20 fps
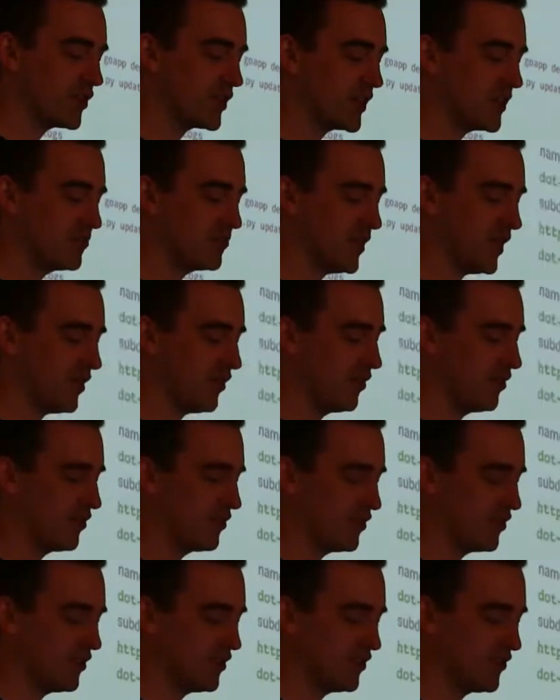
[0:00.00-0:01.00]
they're getting better.
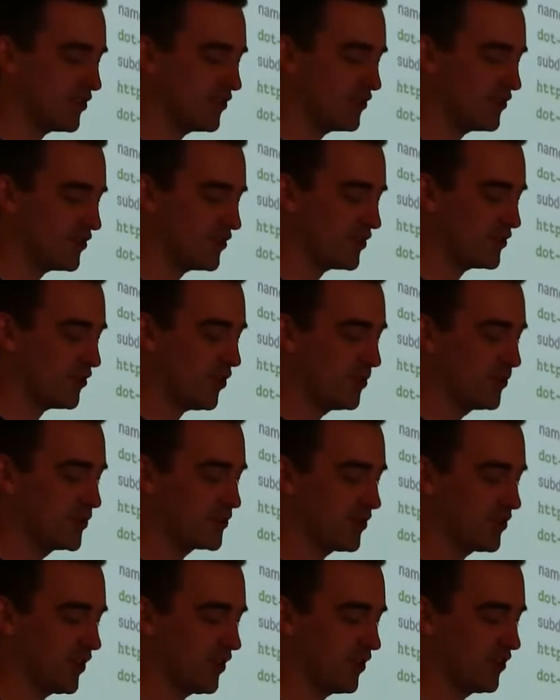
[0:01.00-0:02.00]
Uh, they're, they're
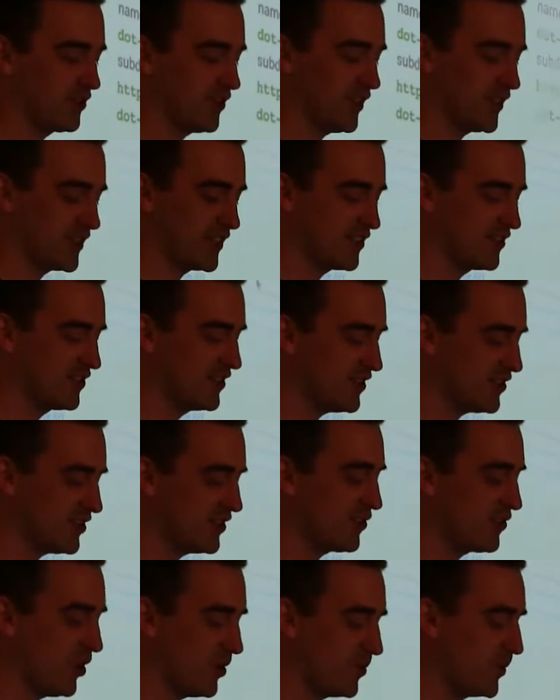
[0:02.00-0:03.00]
almost there. Like, this
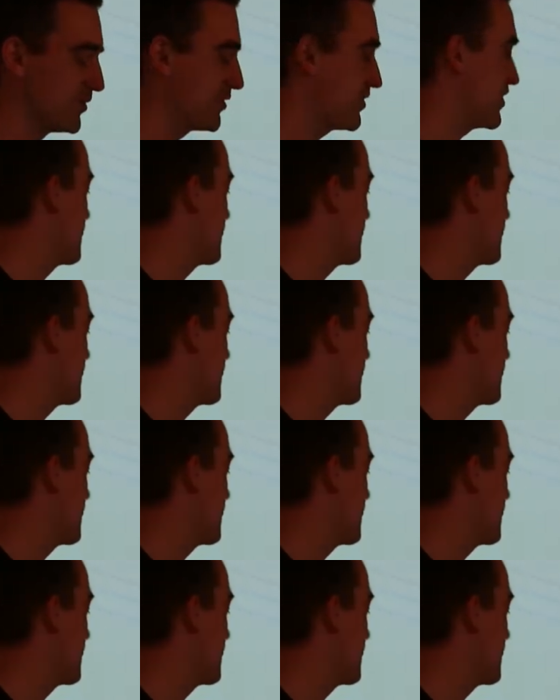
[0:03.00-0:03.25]
is almost